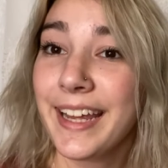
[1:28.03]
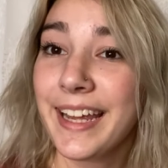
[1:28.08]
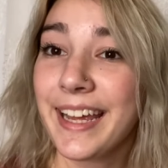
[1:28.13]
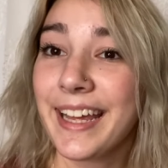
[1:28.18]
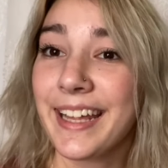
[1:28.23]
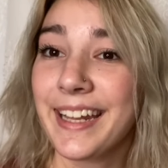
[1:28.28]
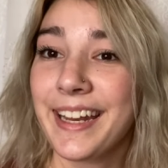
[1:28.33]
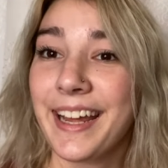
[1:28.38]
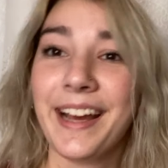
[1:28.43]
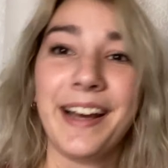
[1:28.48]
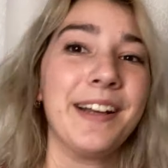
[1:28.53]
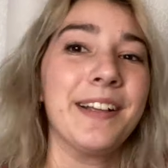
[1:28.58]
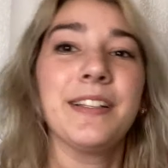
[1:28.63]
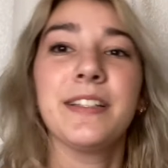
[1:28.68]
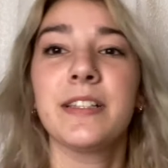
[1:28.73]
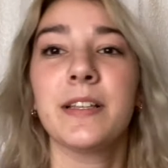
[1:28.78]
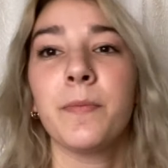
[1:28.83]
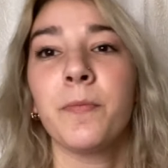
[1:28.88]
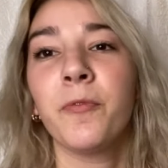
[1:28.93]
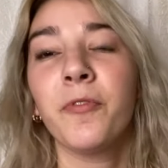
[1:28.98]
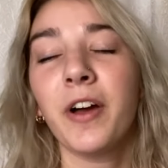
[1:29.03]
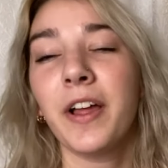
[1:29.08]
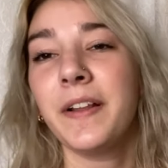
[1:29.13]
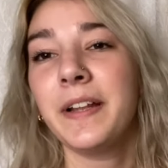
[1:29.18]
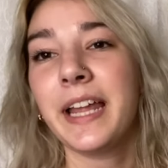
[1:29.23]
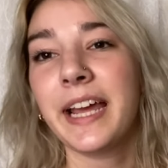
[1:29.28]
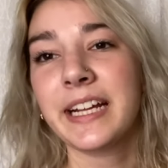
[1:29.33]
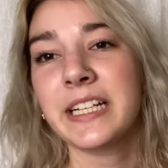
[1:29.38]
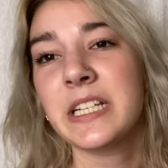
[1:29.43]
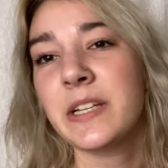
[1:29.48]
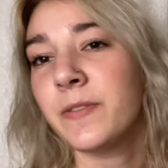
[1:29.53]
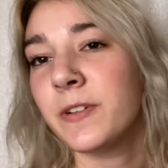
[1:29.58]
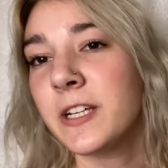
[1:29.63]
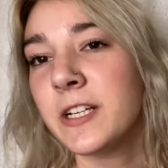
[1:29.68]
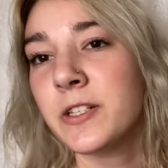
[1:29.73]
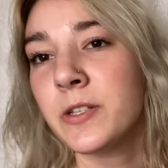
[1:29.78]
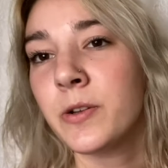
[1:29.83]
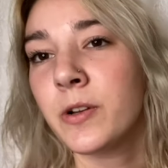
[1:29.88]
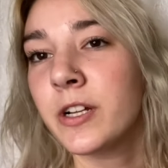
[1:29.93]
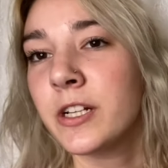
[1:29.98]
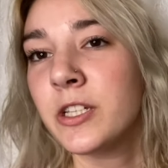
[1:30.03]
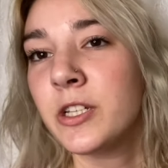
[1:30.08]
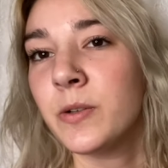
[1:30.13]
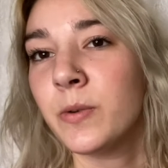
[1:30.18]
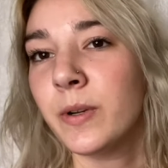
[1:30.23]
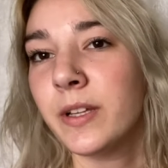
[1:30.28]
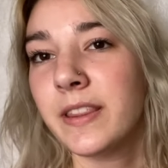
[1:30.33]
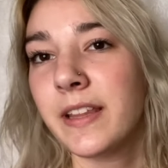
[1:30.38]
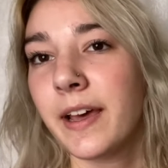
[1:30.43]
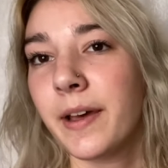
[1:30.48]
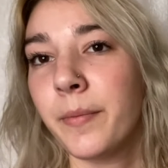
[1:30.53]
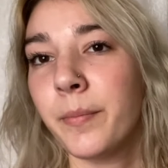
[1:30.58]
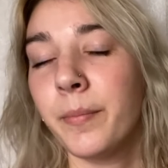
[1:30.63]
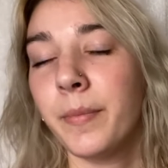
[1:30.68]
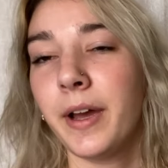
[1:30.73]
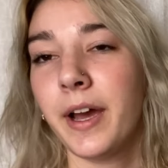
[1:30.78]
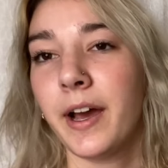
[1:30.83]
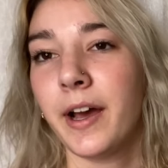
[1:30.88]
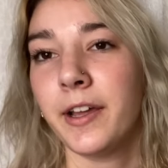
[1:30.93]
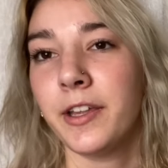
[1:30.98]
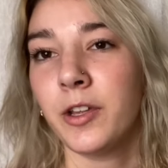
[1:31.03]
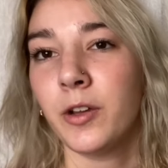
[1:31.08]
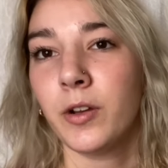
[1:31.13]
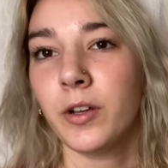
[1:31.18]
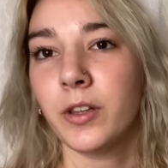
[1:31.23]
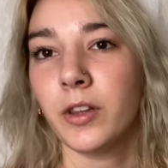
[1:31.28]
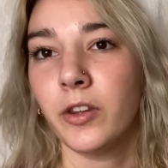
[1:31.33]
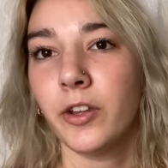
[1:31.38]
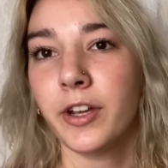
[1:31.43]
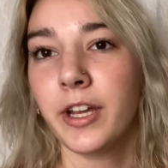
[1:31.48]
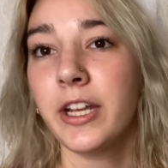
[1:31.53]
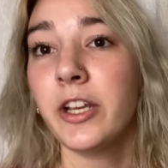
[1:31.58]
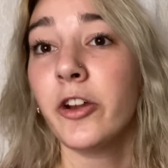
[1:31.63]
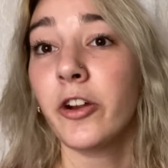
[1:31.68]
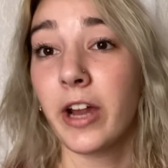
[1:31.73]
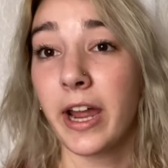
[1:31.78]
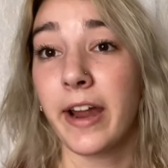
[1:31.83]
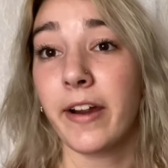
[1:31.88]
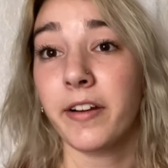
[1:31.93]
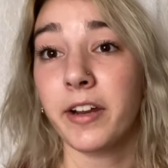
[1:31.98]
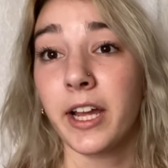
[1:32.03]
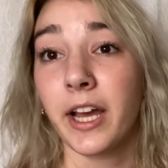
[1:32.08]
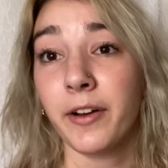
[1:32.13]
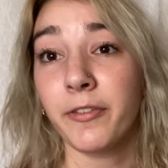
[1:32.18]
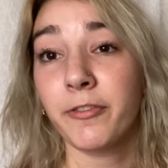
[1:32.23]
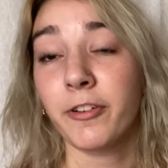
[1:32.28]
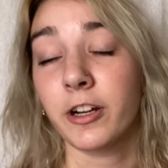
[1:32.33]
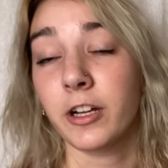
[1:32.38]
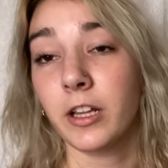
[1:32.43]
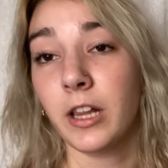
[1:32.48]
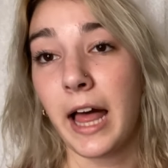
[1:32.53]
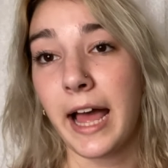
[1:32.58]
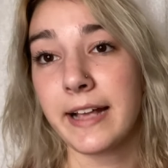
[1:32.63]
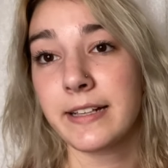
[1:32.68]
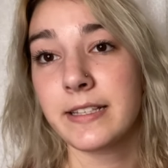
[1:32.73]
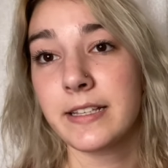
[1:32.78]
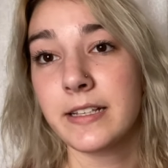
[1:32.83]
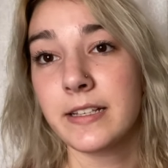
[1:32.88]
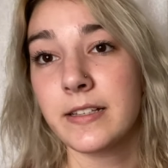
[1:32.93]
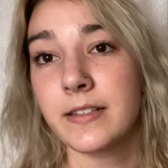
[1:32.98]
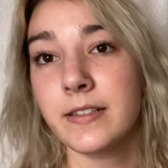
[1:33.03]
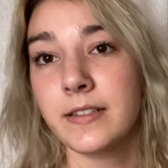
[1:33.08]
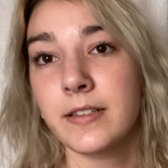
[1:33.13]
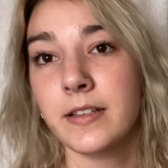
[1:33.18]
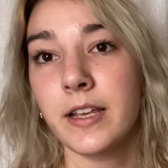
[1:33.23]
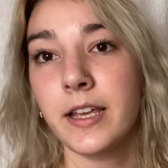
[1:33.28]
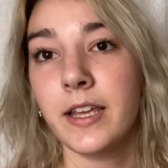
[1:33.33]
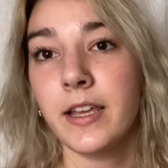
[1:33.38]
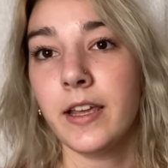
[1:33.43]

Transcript: And some fun activities you could do with them, you could look in your area for classes.